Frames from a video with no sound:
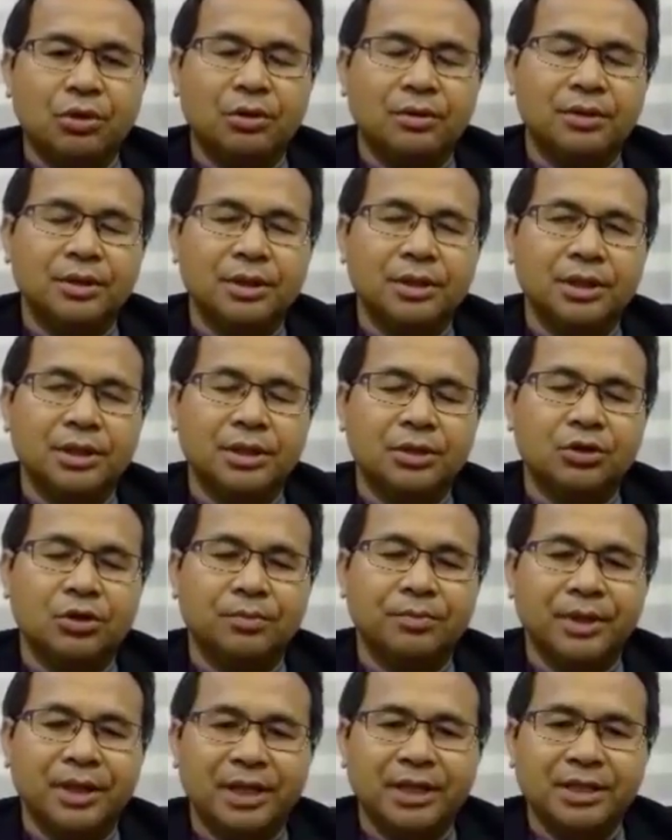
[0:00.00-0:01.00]
on the
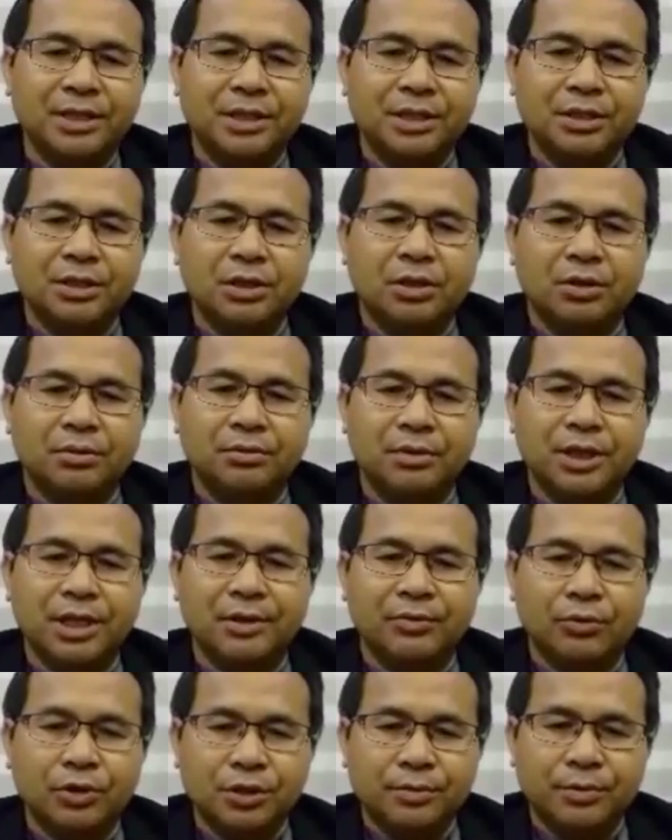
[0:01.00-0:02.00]
competency of the
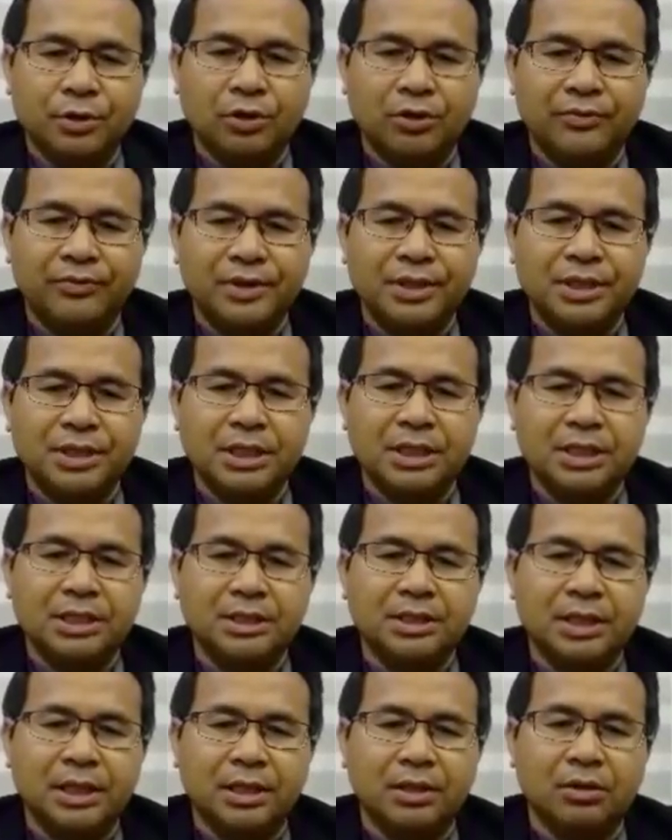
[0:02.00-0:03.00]
enforcement
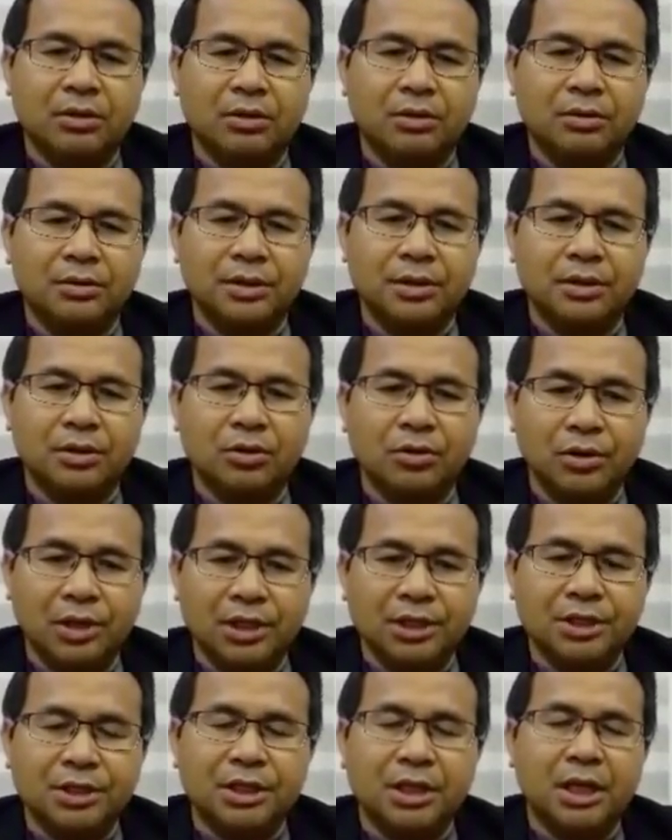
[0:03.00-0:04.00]
officers and on the
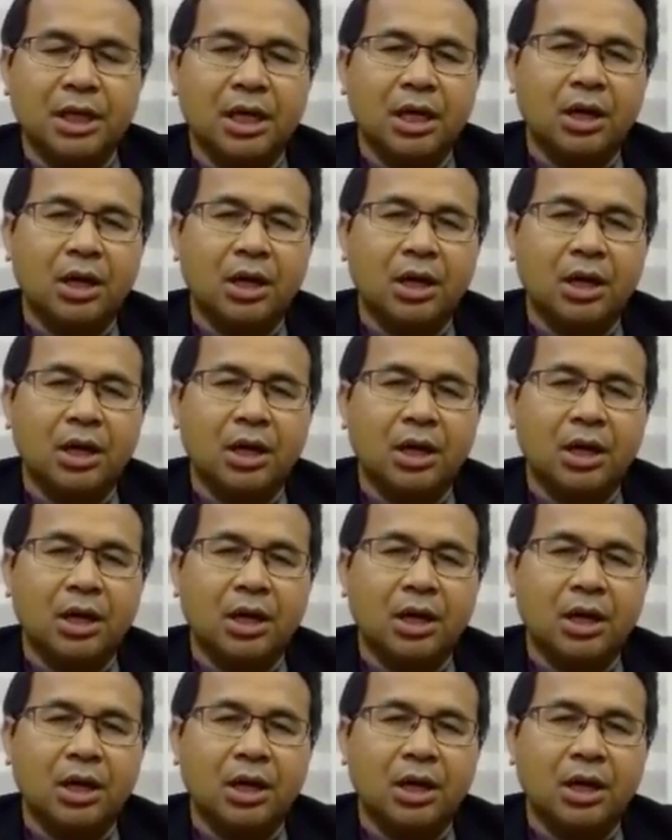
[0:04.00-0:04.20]
knowledge